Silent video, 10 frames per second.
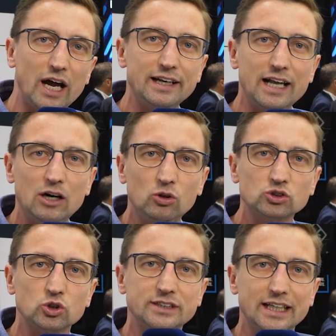right now
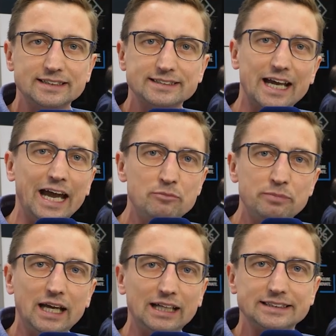to test
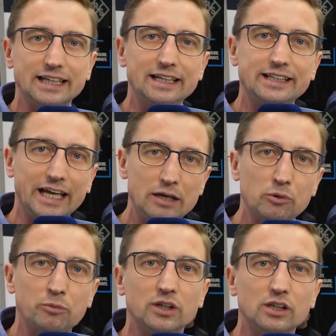NBNTN
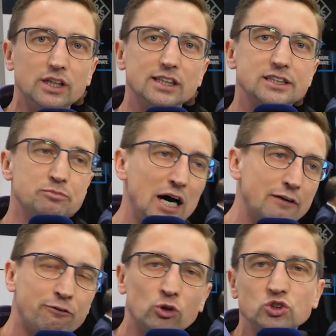capable
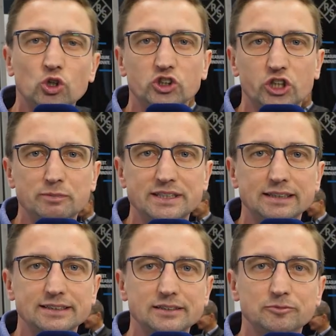smartphones or
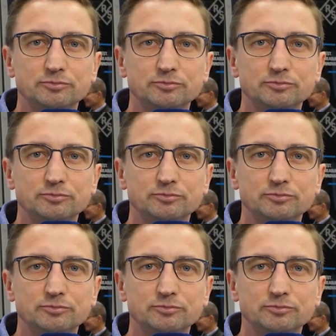chipsets.